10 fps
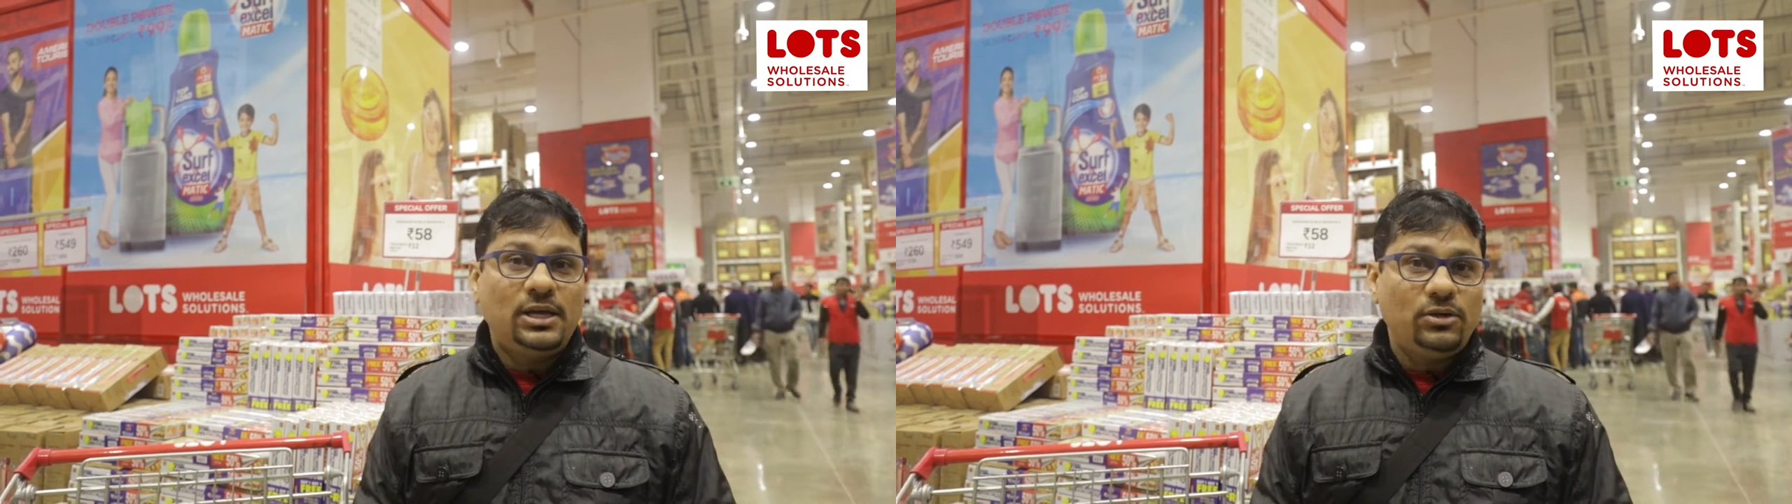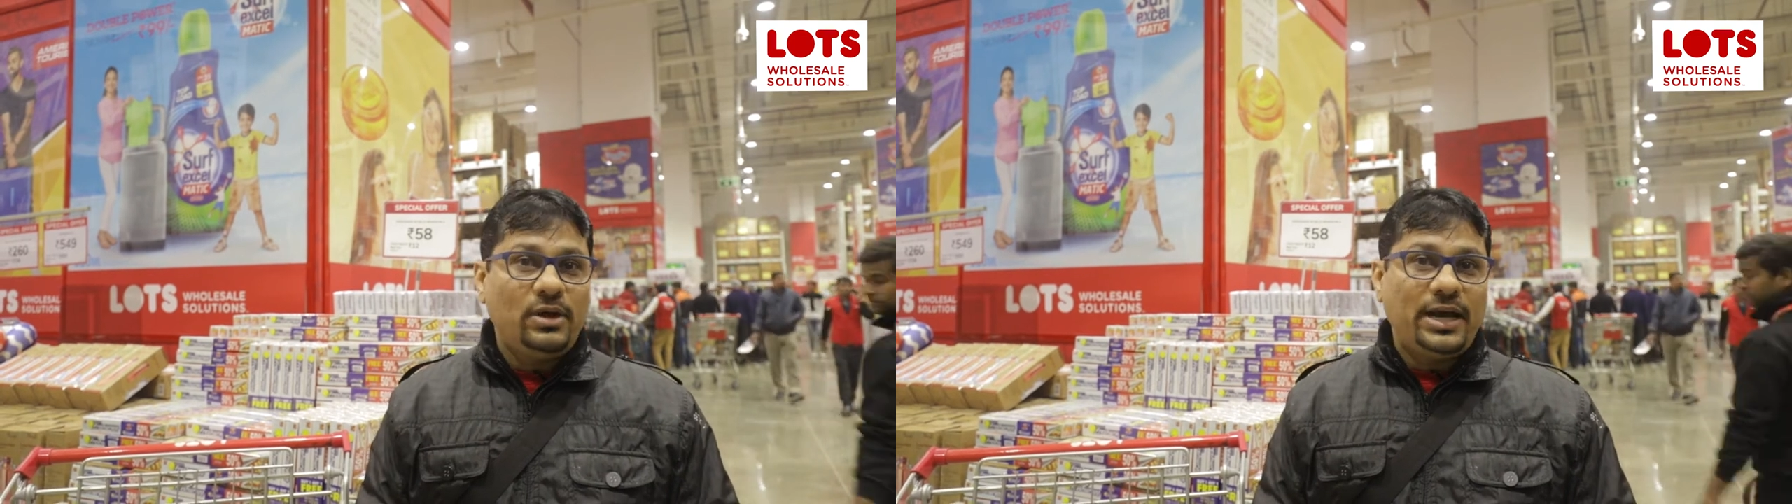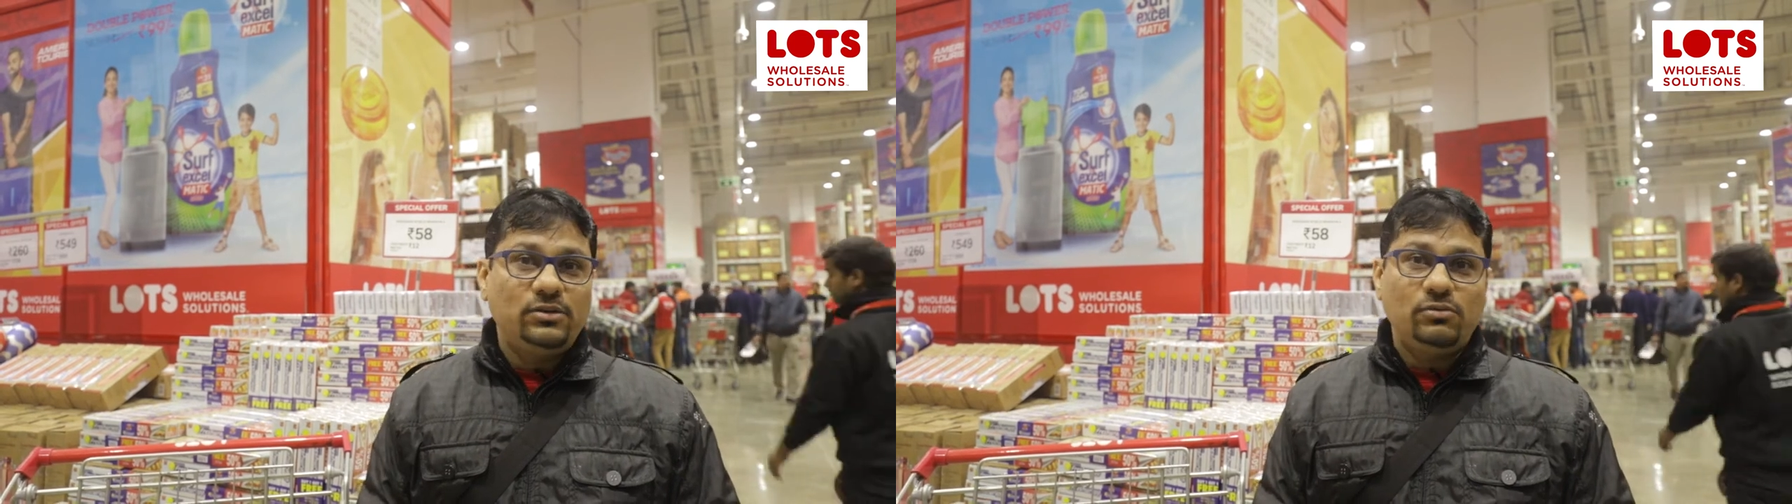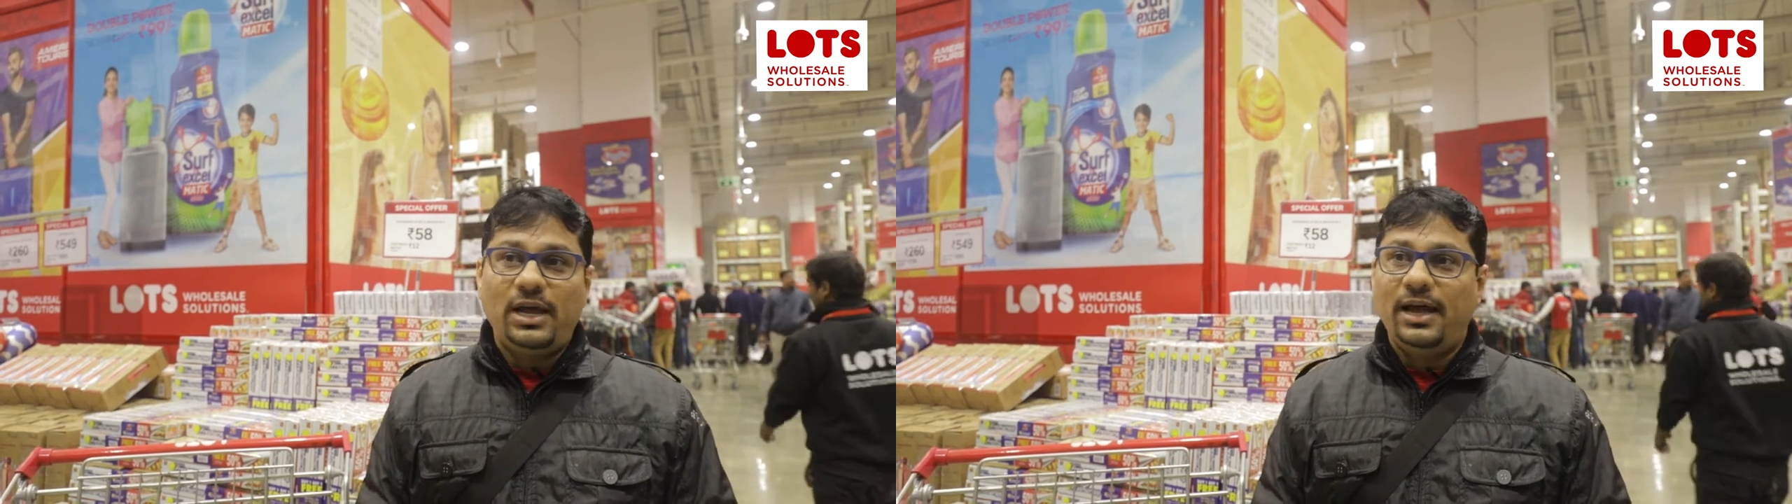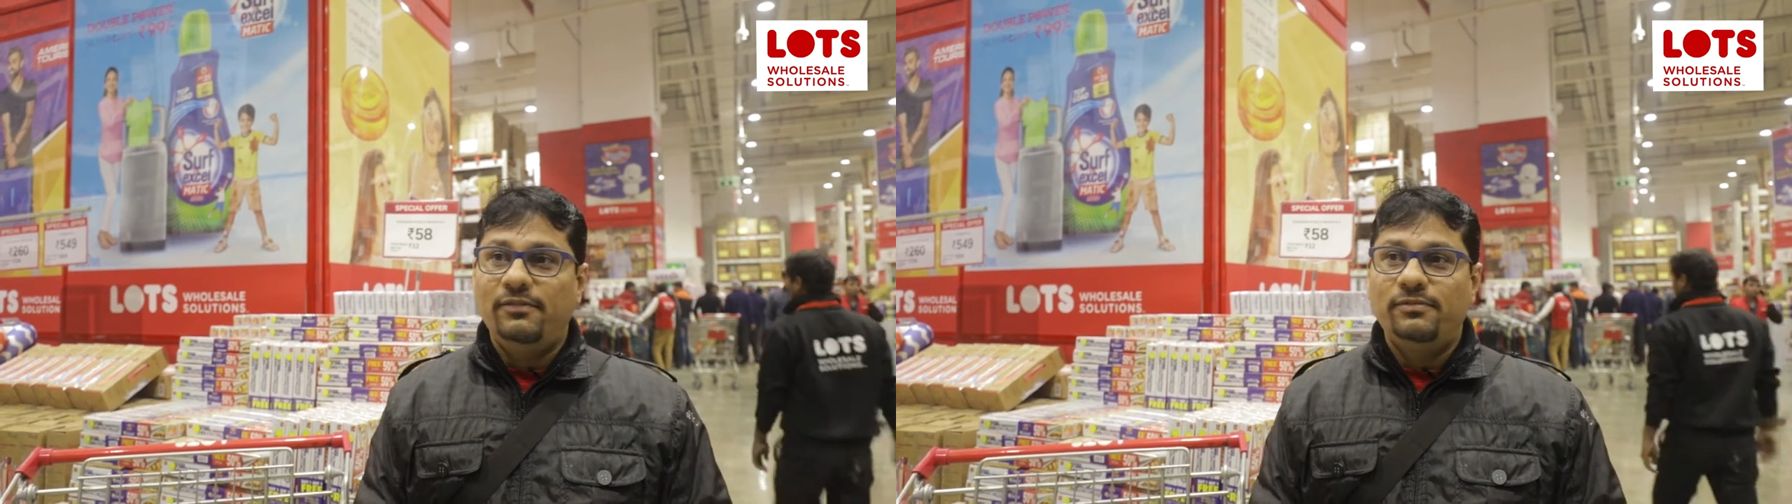that you guys would
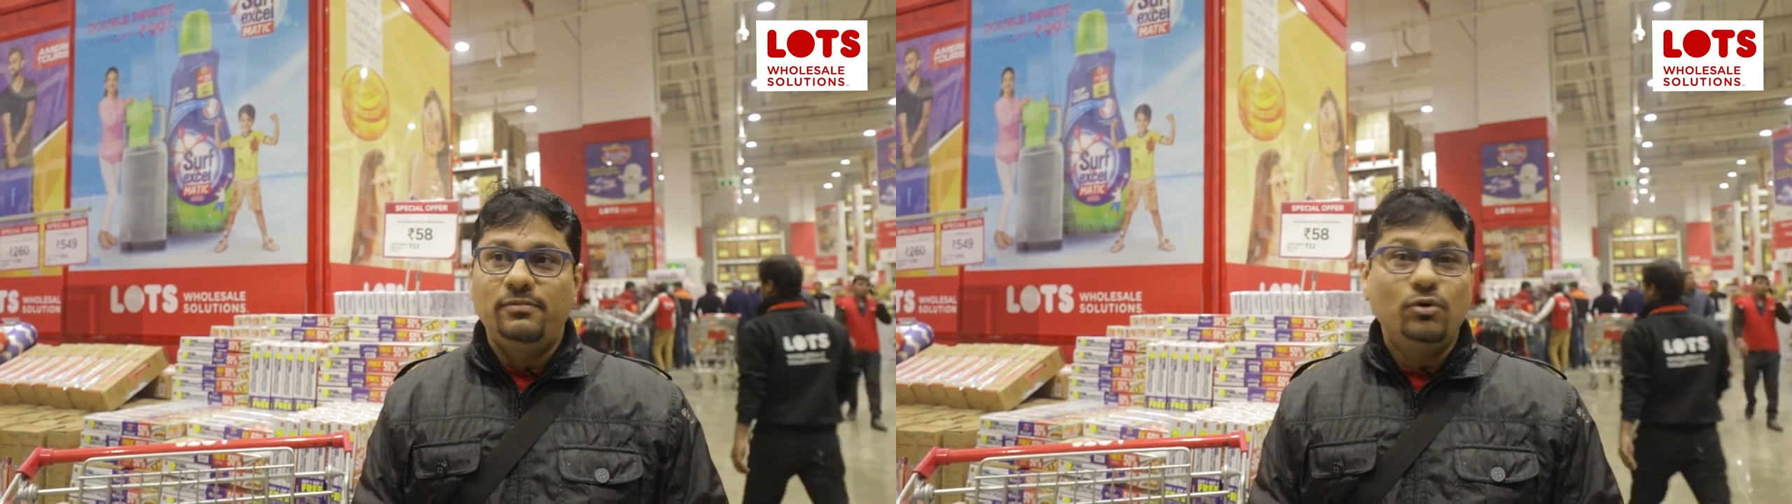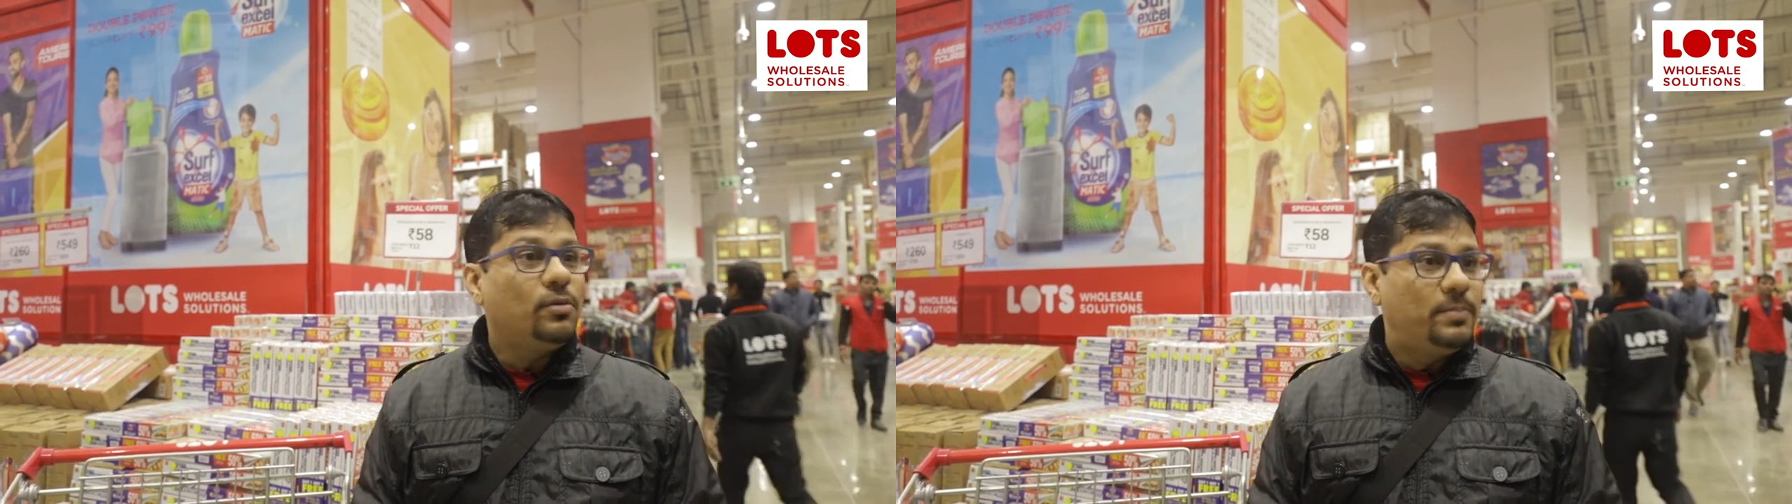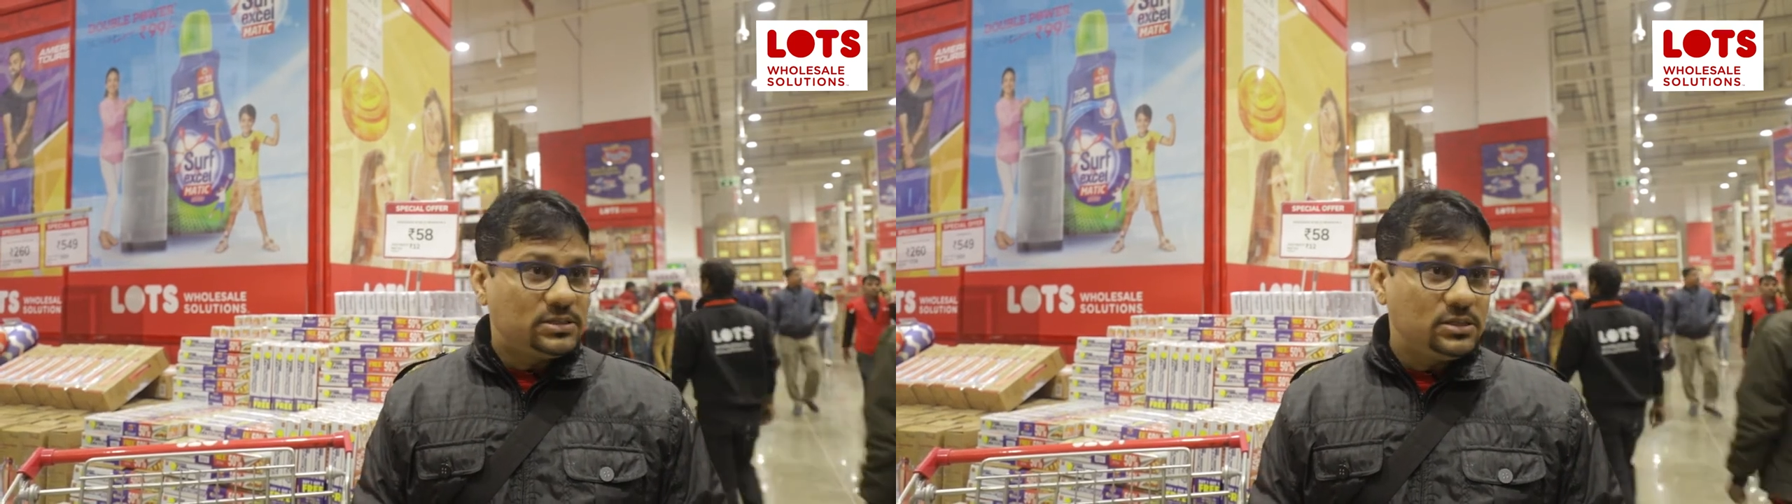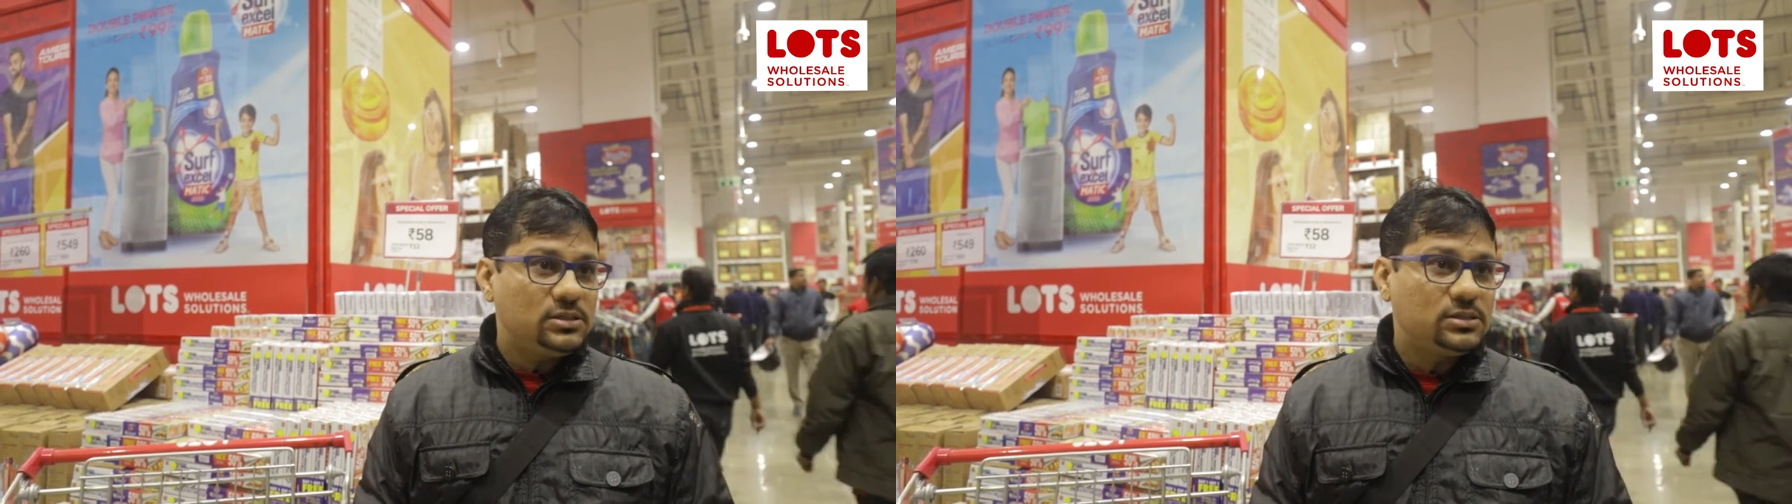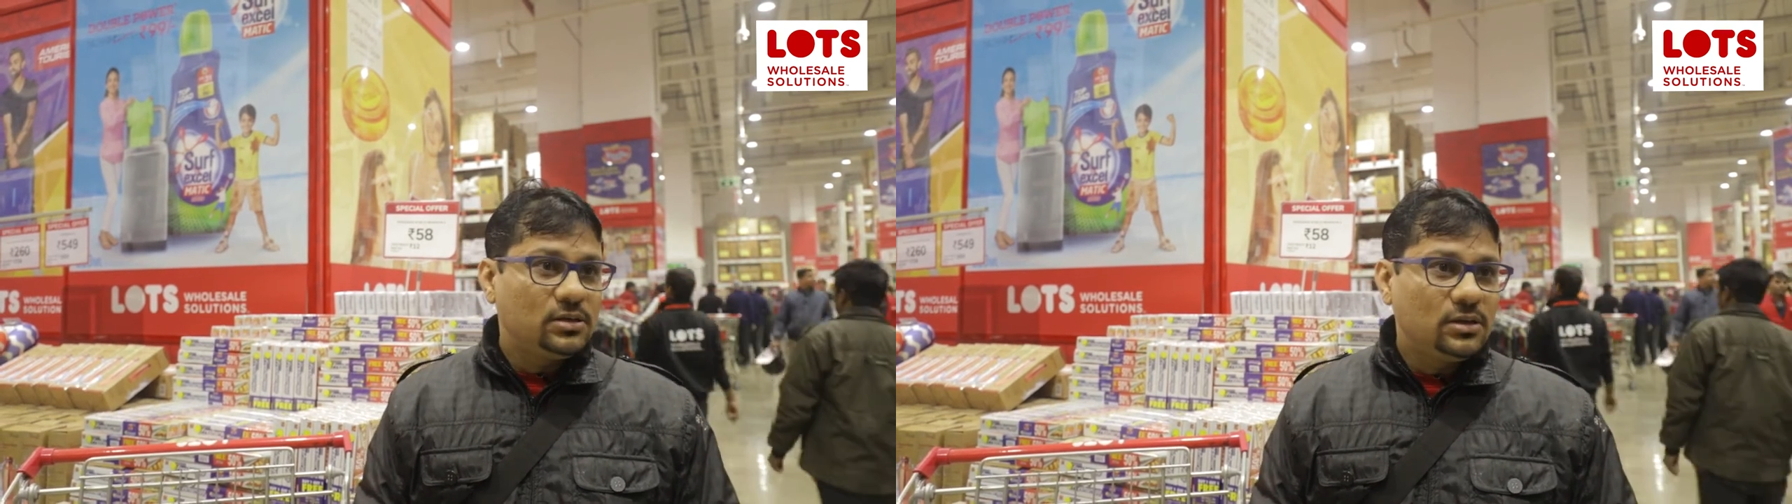have good
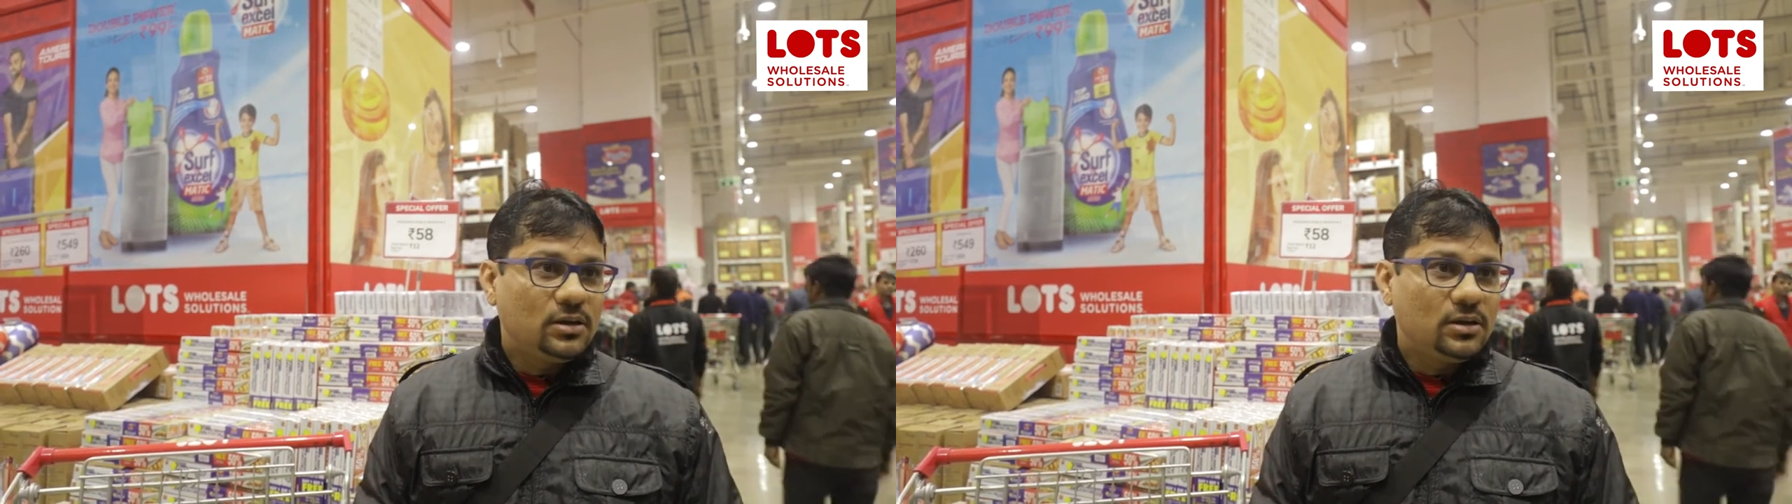business